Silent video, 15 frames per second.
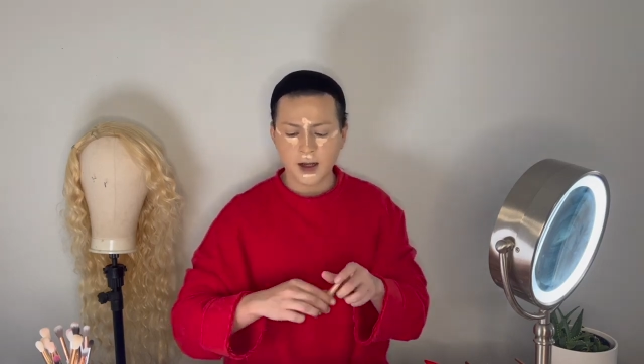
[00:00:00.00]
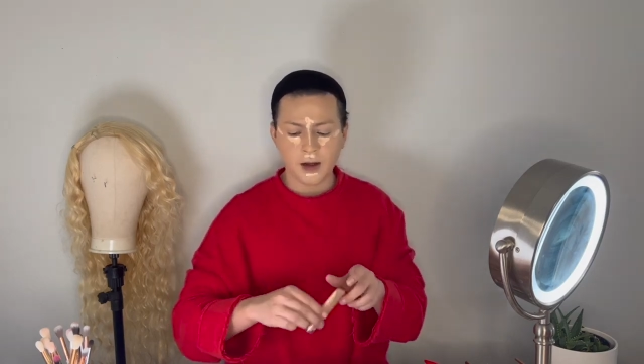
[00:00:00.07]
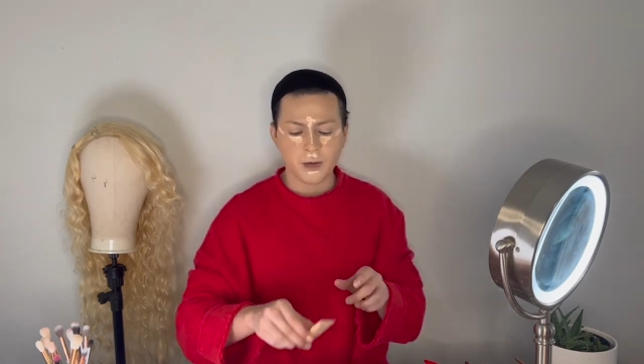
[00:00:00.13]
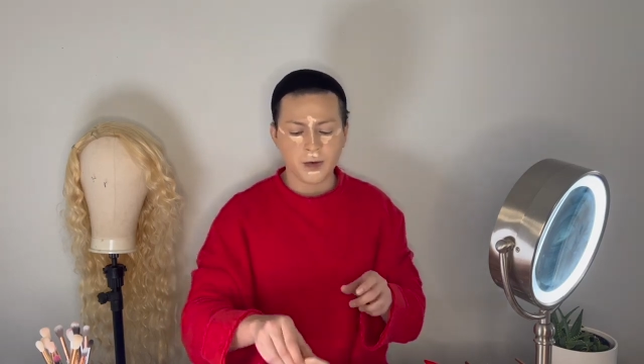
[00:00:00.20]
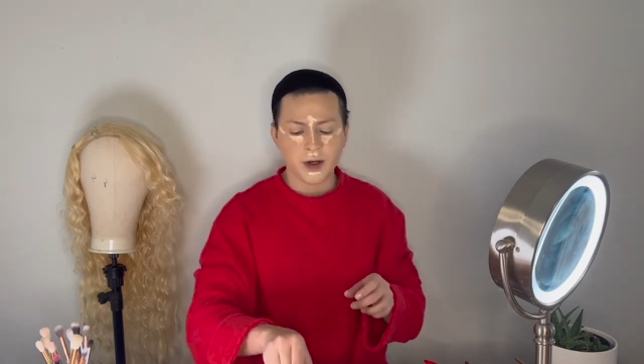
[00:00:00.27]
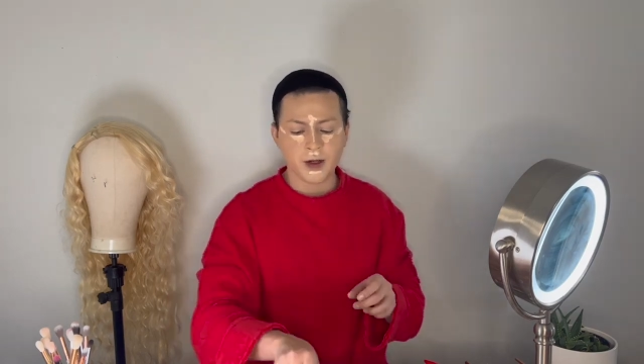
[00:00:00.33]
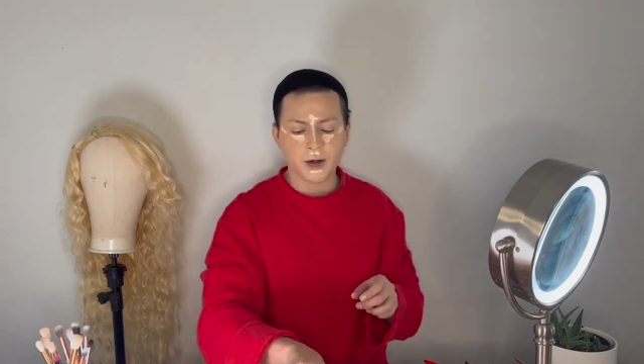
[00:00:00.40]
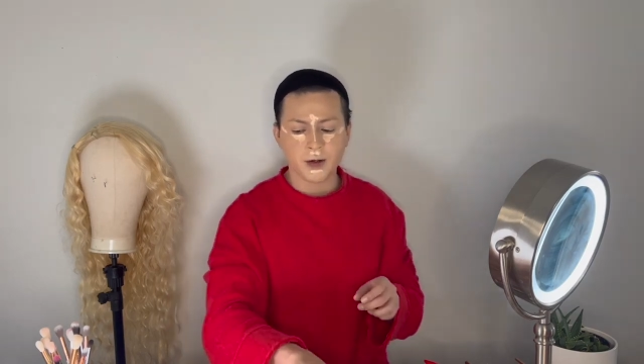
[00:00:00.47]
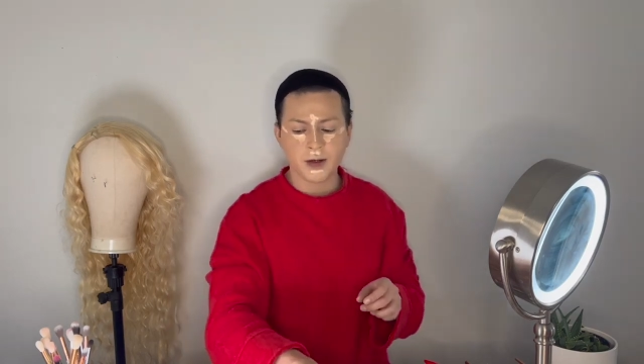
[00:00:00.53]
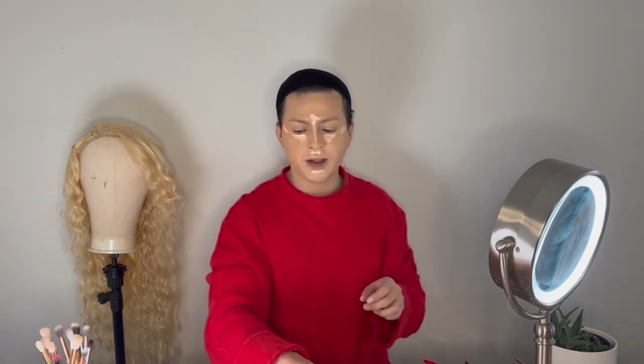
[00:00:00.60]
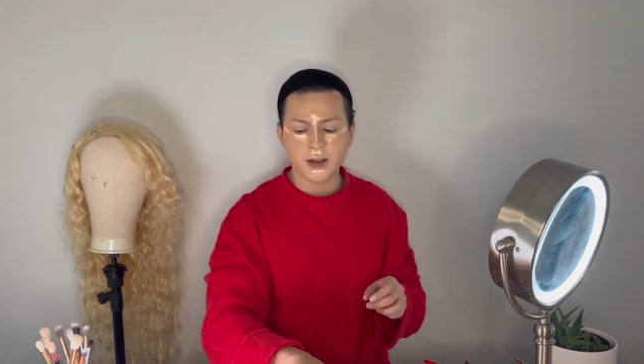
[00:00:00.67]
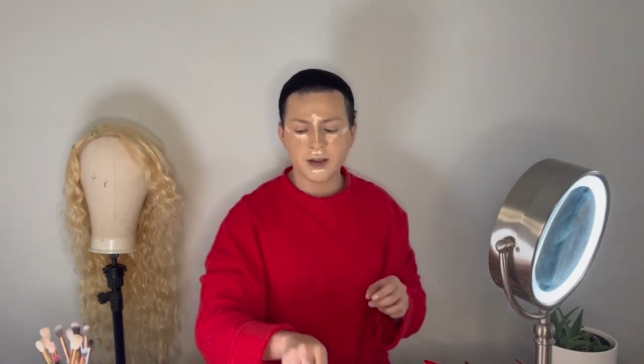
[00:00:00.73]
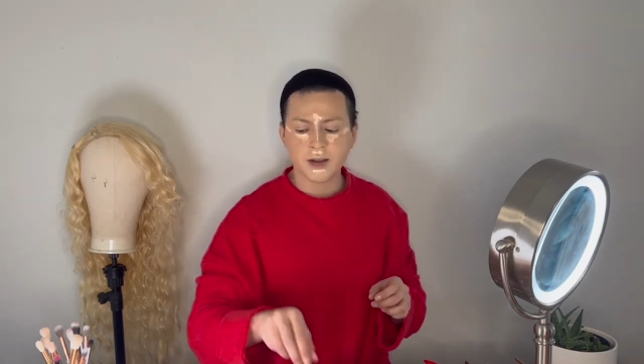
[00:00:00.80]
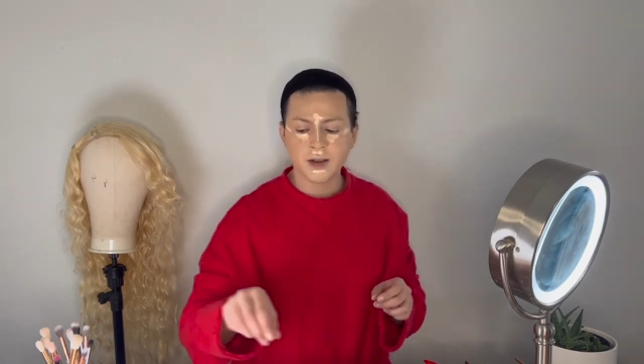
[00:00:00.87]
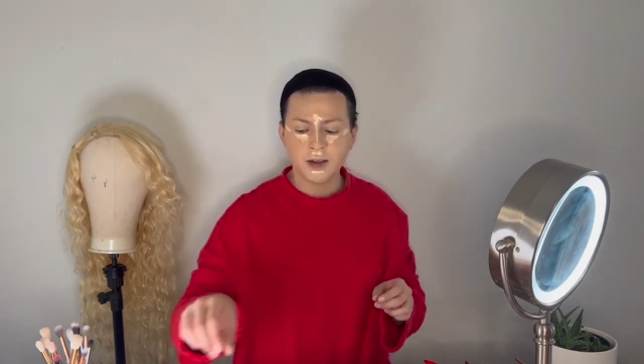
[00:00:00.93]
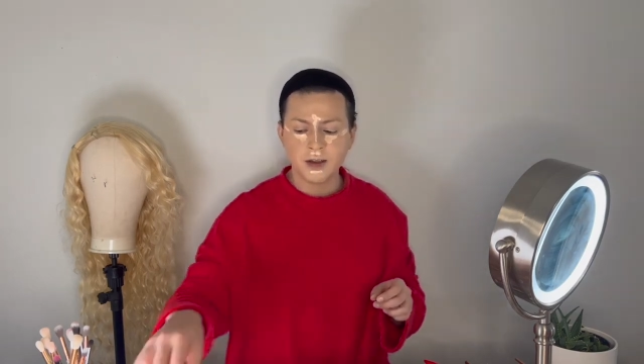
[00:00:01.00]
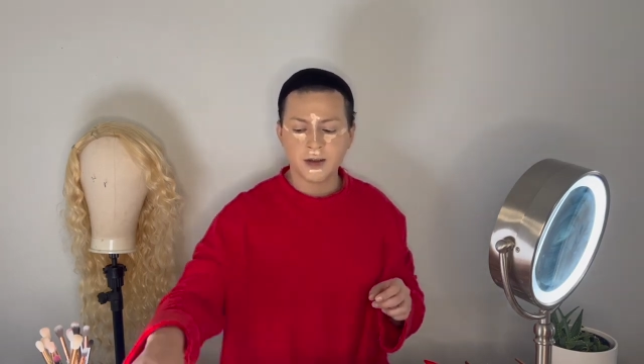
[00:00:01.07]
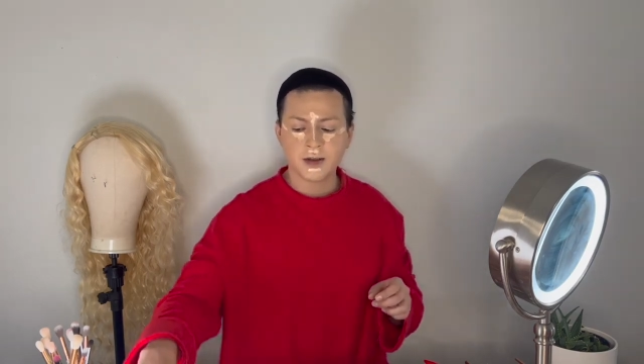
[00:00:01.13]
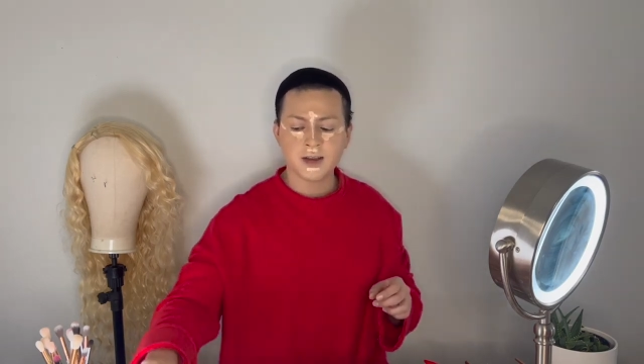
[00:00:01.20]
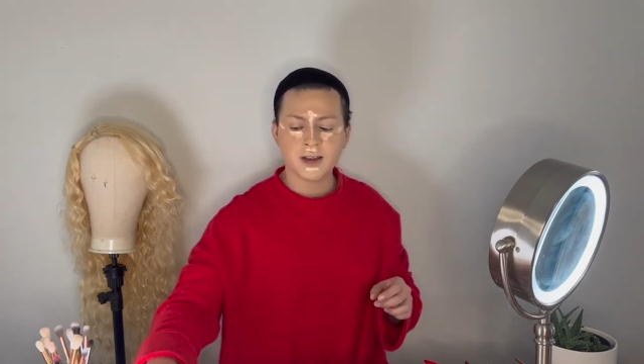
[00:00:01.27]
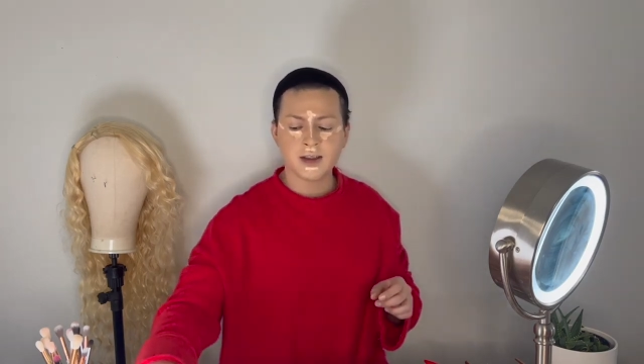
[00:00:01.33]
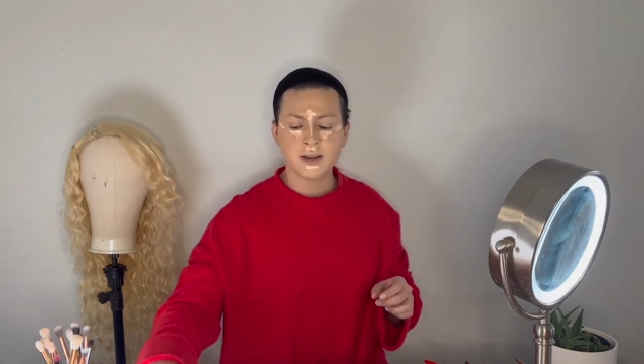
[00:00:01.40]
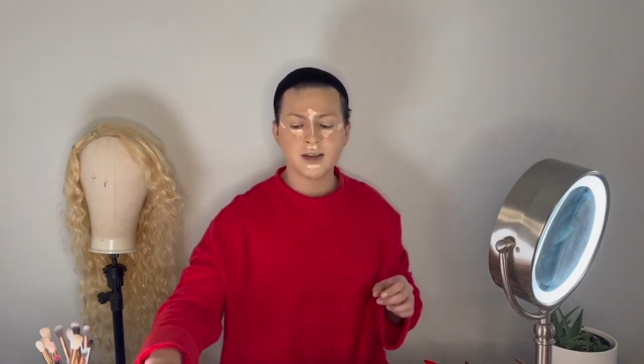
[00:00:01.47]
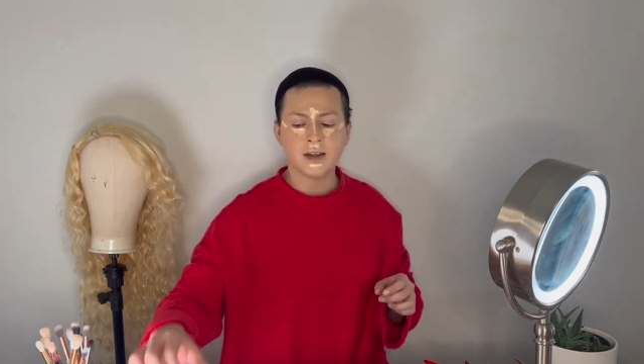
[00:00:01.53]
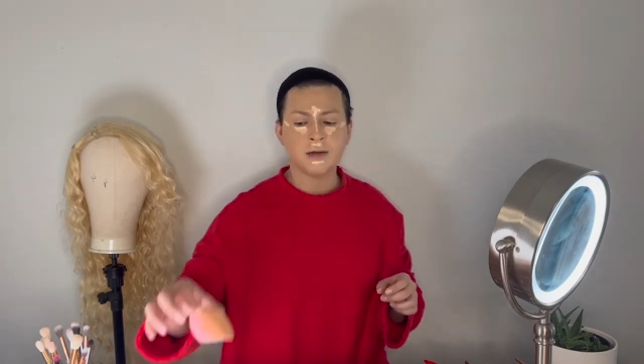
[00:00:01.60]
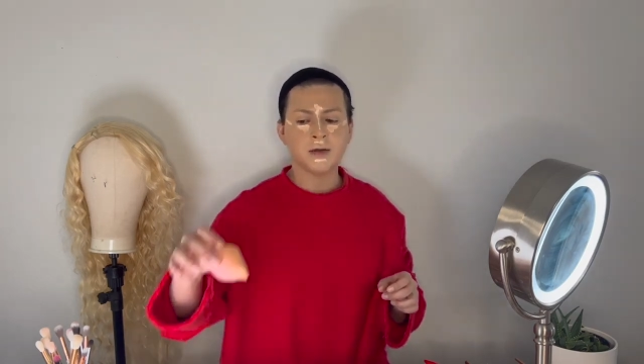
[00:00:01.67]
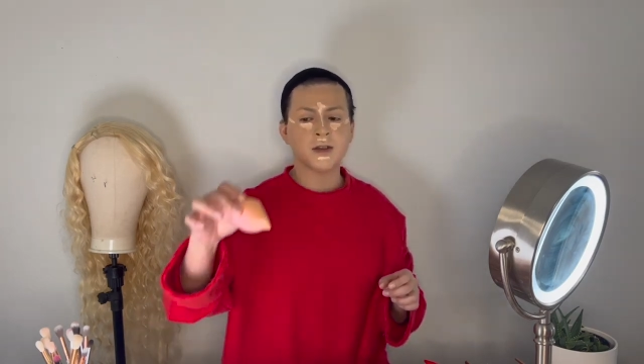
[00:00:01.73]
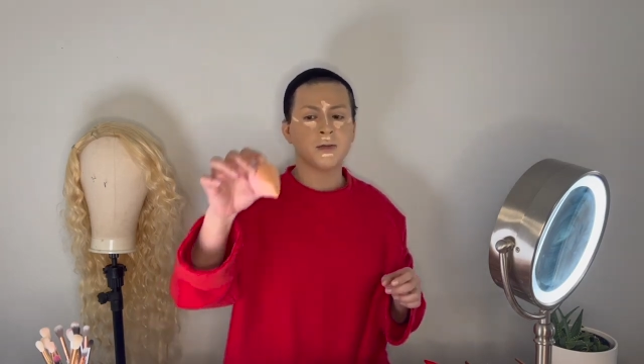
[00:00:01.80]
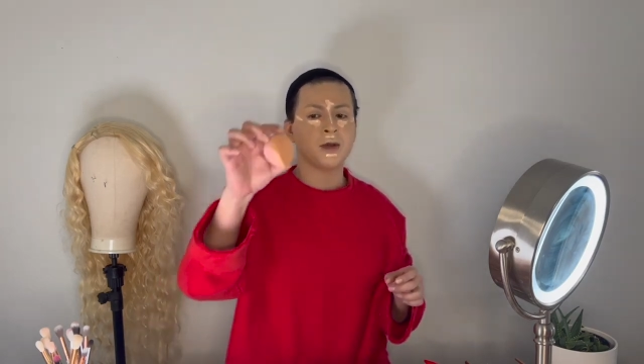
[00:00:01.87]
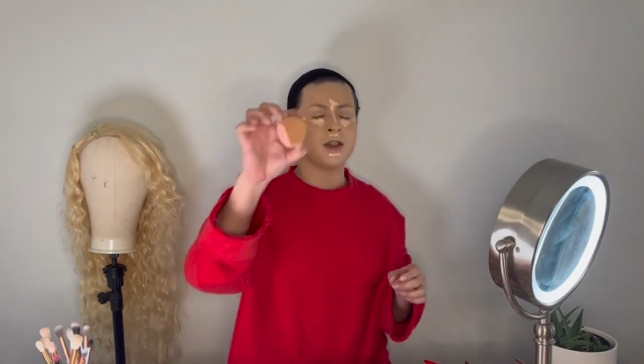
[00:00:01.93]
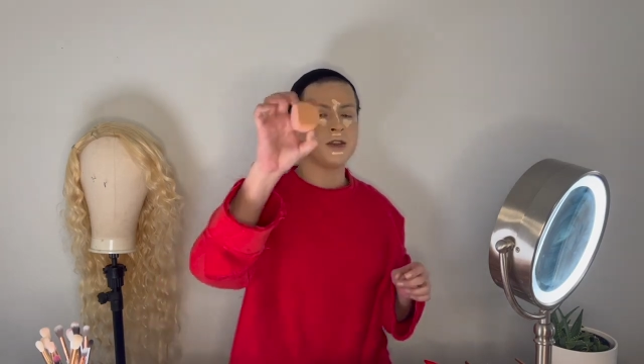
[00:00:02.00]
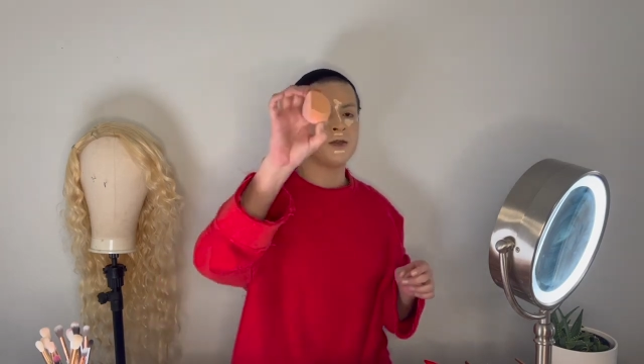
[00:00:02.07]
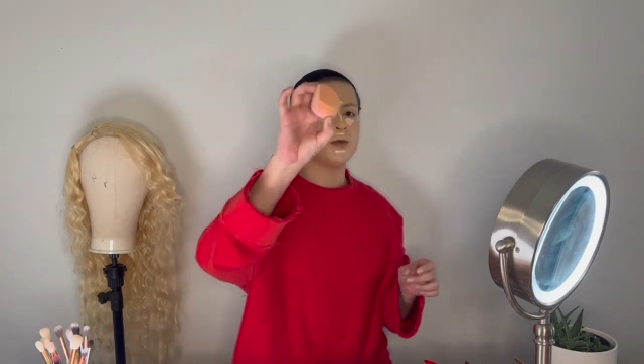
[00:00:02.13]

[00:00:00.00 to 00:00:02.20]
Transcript: and we're going to use the same sponge